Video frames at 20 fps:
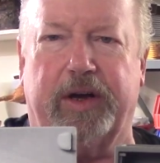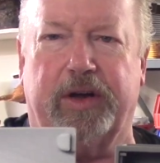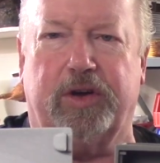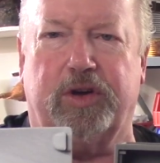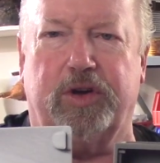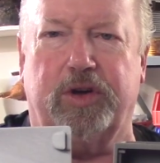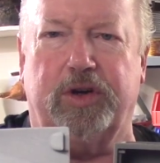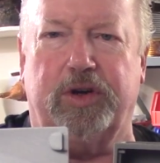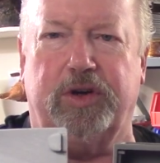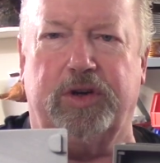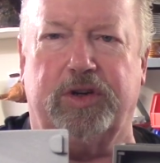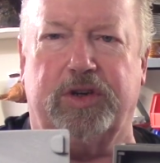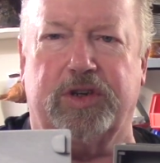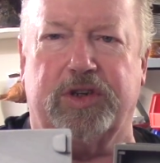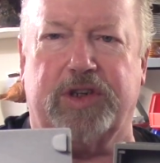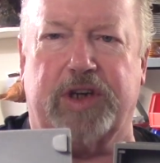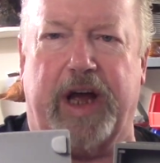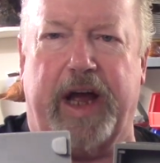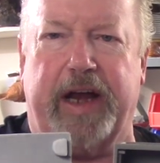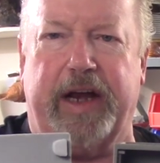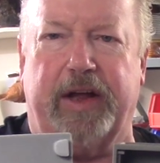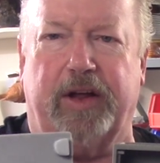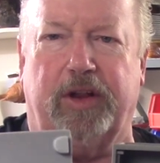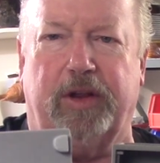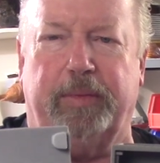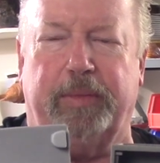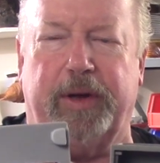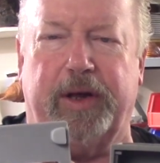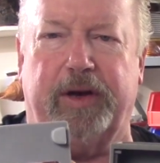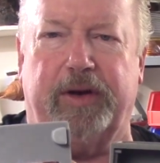good design
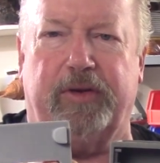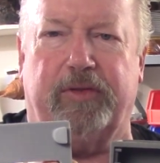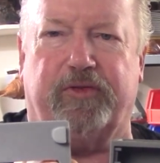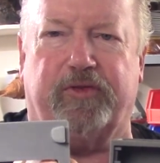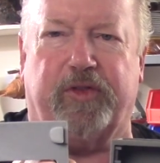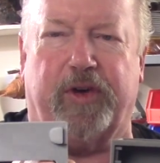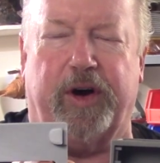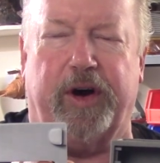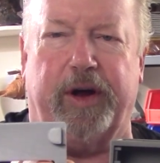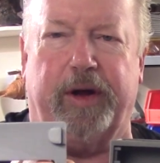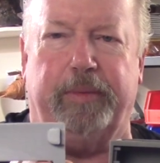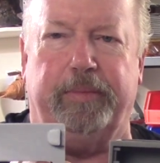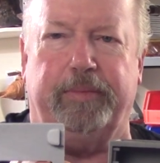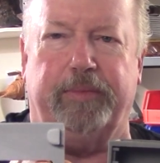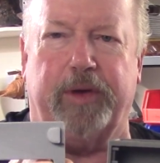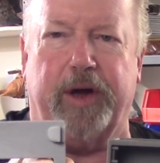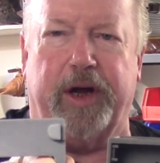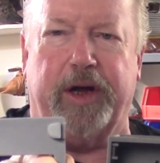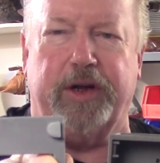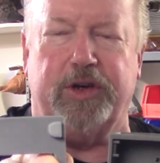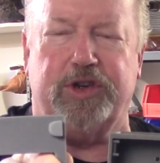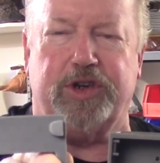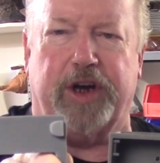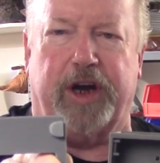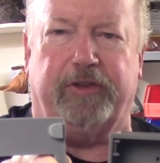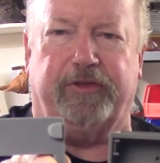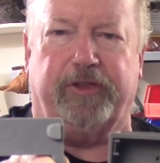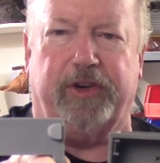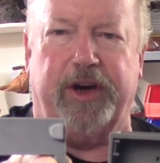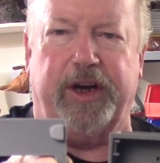element from
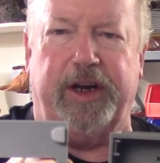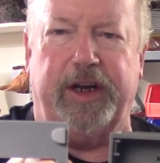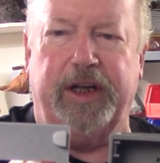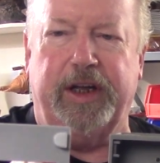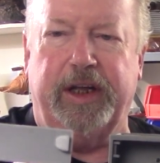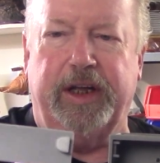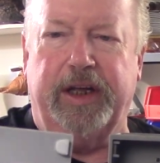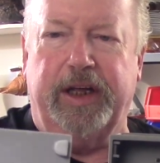Jeffrey